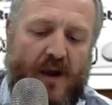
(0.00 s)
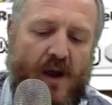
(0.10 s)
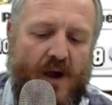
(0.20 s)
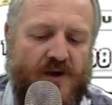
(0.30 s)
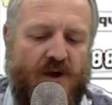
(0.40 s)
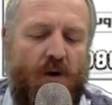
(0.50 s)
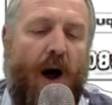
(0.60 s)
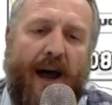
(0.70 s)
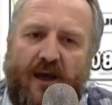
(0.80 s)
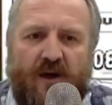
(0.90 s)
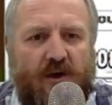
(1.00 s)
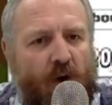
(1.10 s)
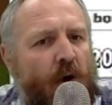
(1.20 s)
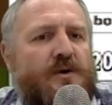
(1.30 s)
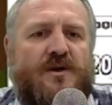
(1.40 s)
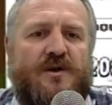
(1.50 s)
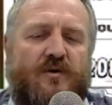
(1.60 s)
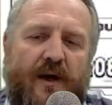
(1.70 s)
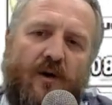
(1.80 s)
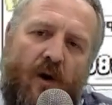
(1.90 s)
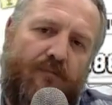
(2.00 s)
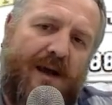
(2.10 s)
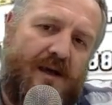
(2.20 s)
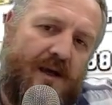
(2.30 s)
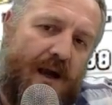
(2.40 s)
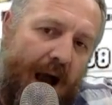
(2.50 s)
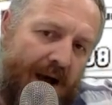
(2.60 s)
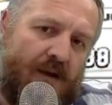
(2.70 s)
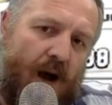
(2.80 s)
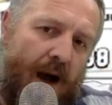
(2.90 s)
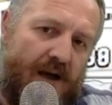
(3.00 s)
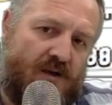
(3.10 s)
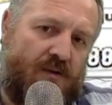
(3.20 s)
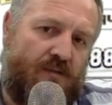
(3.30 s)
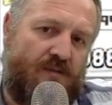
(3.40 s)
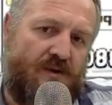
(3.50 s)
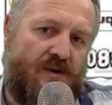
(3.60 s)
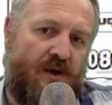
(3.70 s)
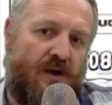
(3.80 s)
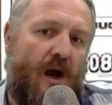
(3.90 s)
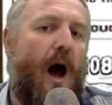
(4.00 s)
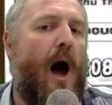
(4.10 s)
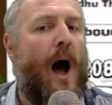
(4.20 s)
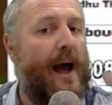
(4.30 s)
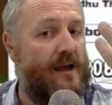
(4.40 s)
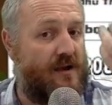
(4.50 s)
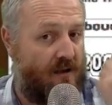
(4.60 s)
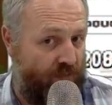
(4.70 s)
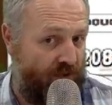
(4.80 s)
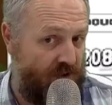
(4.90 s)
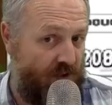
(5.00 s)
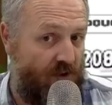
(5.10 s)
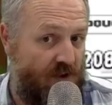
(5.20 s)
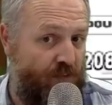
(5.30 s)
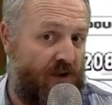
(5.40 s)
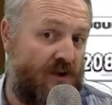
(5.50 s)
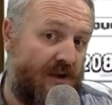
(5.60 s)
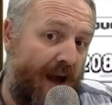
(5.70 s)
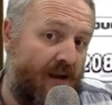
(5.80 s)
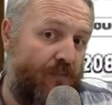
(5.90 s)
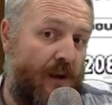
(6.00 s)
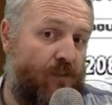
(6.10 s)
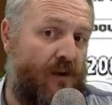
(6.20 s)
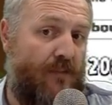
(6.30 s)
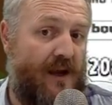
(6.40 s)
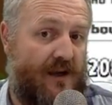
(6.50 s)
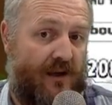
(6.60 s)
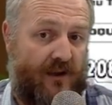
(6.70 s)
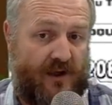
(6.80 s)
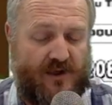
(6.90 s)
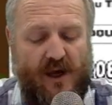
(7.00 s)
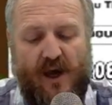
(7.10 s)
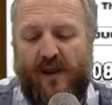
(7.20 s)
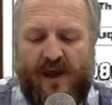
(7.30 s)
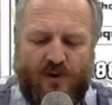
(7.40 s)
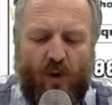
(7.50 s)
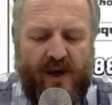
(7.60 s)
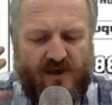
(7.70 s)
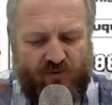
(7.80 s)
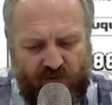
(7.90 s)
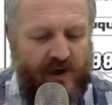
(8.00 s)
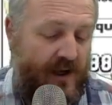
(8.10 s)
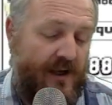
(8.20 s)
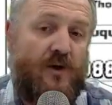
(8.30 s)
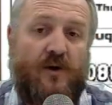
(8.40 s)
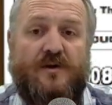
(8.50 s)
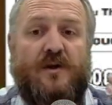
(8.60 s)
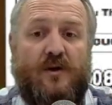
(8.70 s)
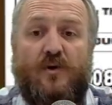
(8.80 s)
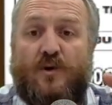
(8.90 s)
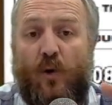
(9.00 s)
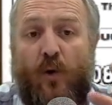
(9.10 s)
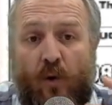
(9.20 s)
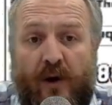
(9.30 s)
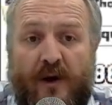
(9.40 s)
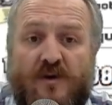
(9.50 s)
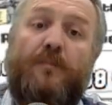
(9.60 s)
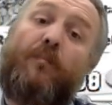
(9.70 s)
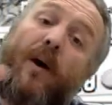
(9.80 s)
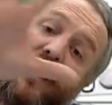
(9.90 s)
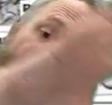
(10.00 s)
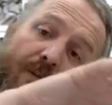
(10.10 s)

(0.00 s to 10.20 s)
So I can concentrate on making other items that I can produce because other people are making this. That's why it's really good to use your coin to buy from